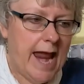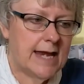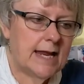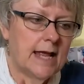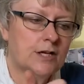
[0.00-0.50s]

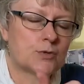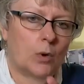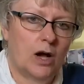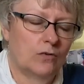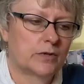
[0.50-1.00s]
80 and
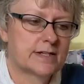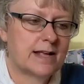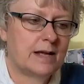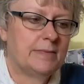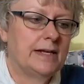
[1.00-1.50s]
12, what
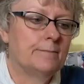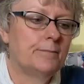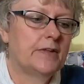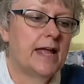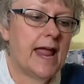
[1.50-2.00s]
does that
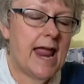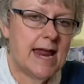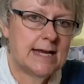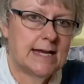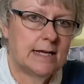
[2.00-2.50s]
mean? The
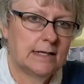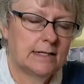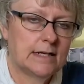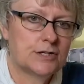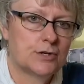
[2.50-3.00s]
80
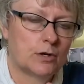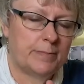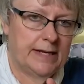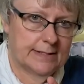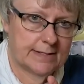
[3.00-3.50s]
is
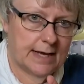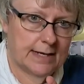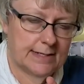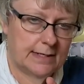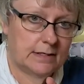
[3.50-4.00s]
European
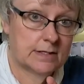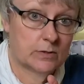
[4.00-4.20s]
sizing,